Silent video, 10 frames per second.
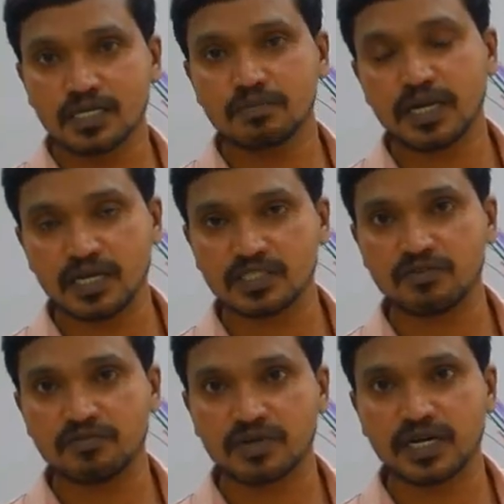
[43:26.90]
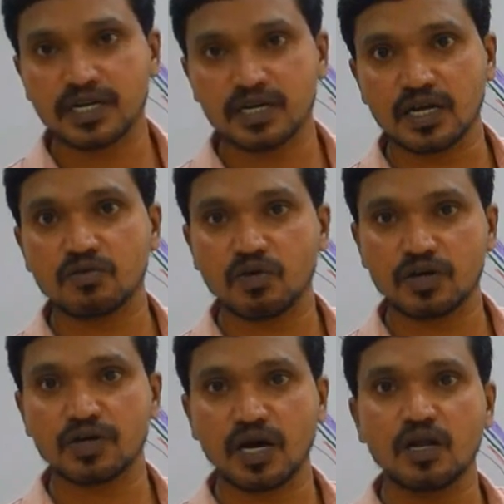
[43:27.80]
deep branch of radial nerve,
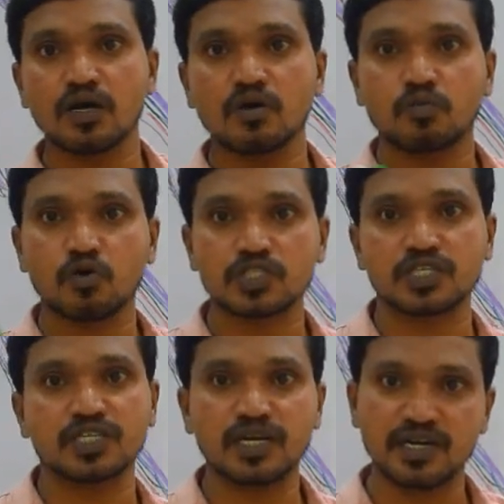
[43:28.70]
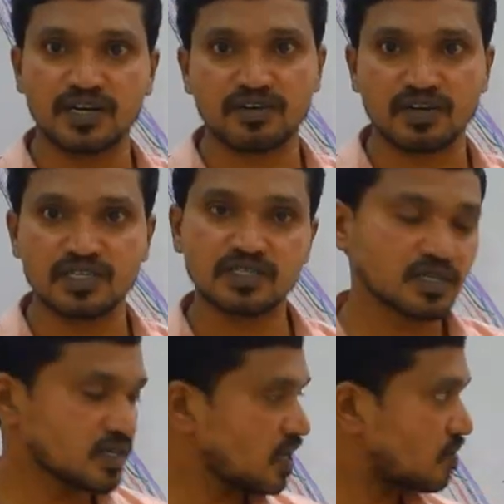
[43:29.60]
what we call posterior
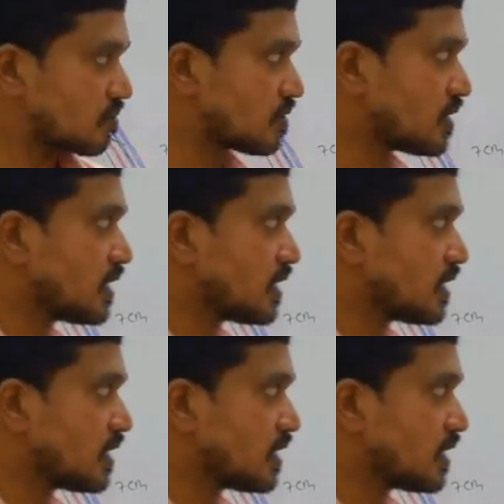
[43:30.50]
interosseous nerve.